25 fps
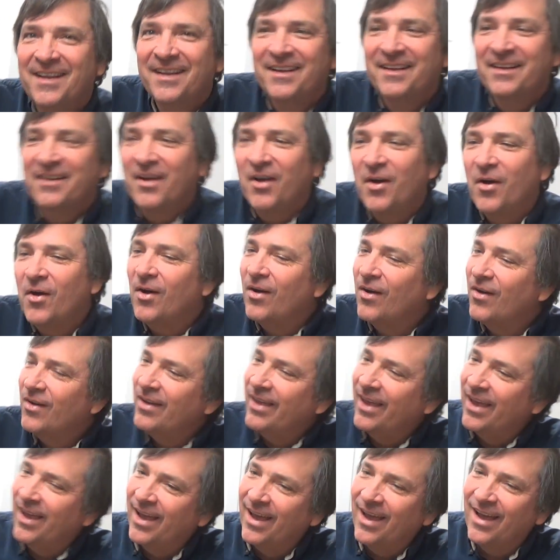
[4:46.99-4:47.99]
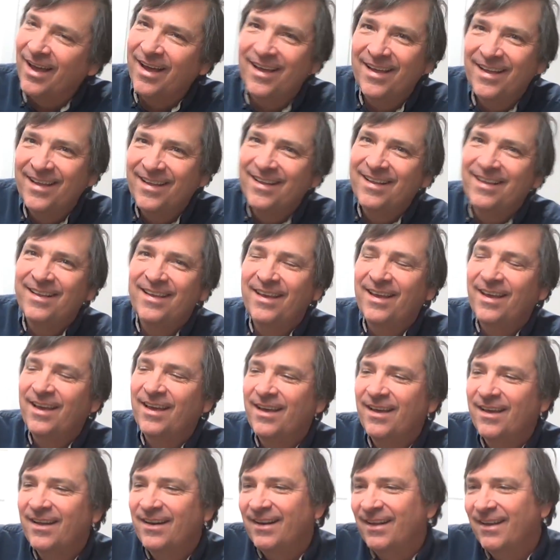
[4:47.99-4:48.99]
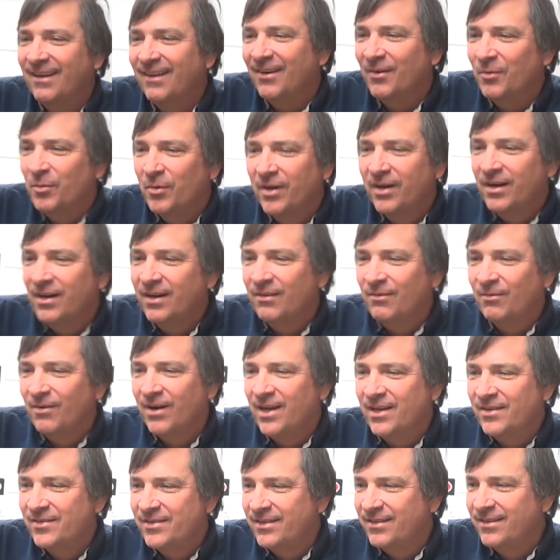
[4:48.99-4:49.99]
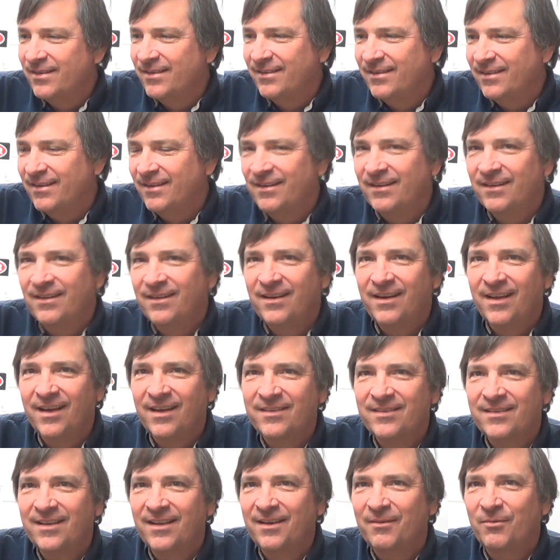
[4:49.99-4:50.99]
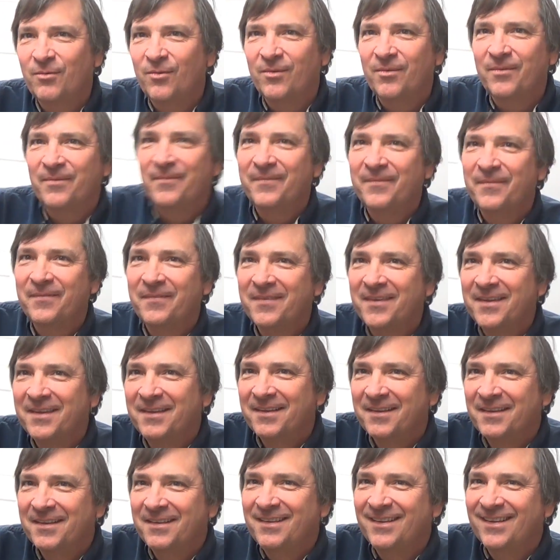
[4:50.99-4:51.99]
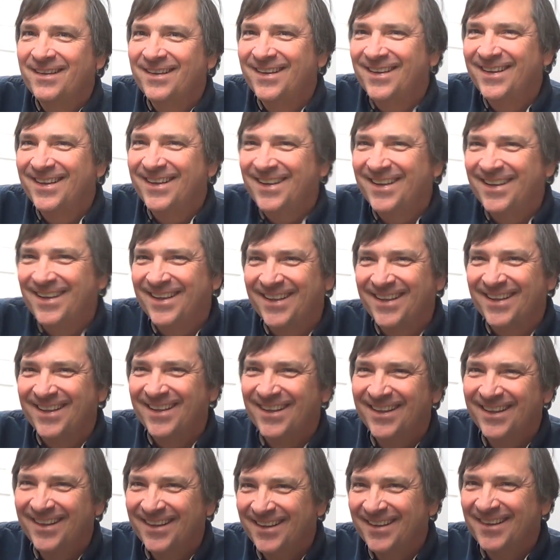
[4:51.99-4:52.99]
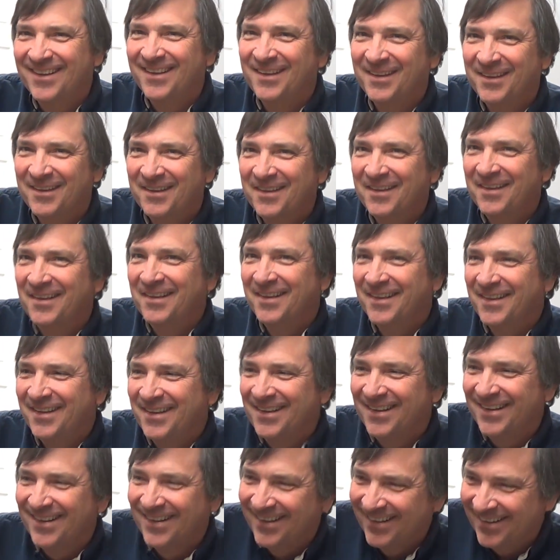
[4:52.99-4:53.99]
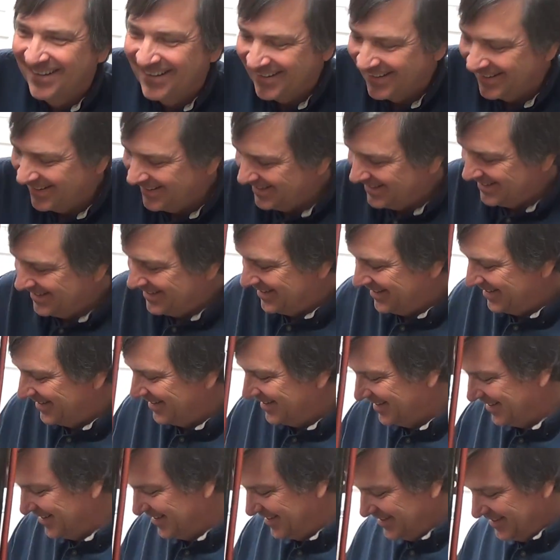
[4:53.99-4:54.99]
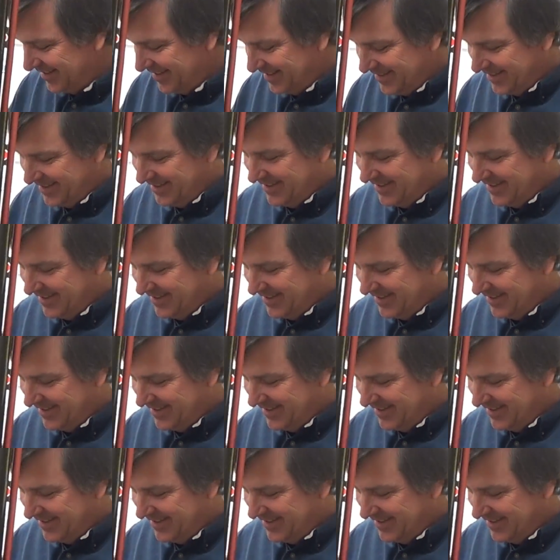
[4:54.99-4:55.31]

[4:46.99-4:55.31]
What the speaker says: Oh yeah. No, we're gonna raise it to the next level. Oh God. Yeah, new things are coming, folks.